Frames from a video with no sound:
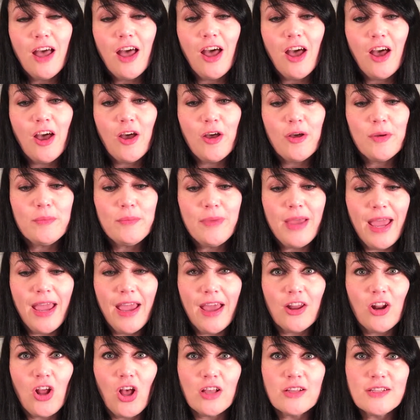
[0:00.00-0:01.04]

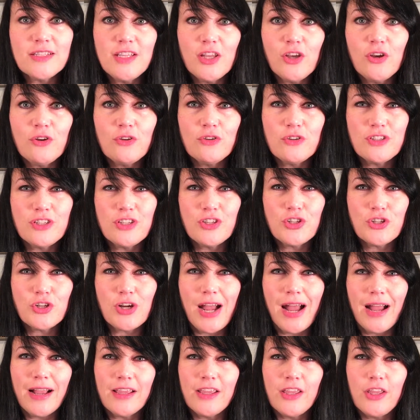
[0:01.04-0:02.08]
and also to
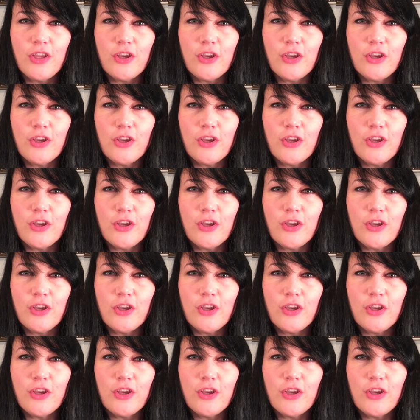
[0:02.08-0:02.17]
track